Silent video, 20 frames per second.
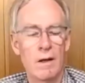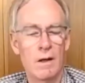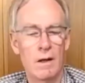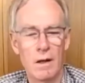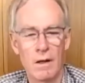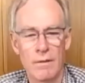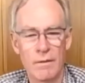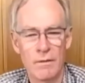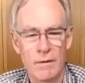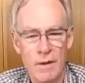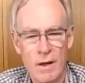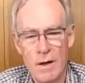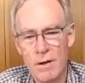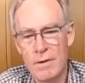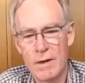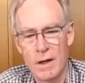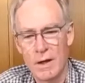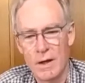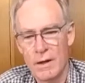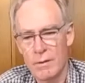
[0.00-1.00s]
I have no
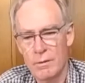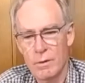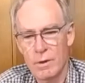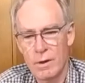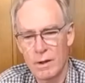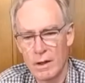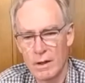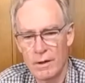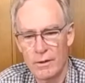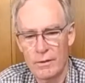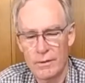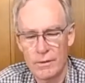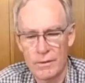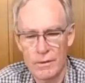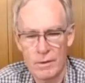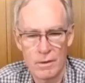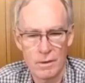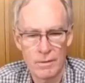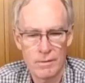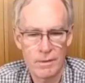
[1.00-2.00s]
doubt it will last
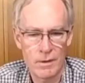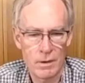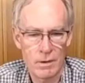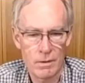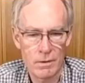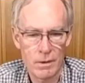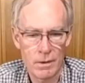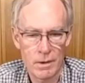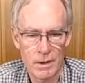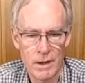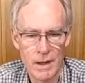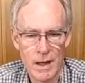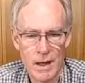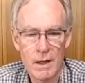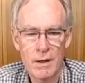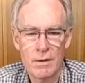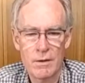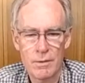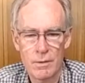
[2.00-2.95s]
for longer than that,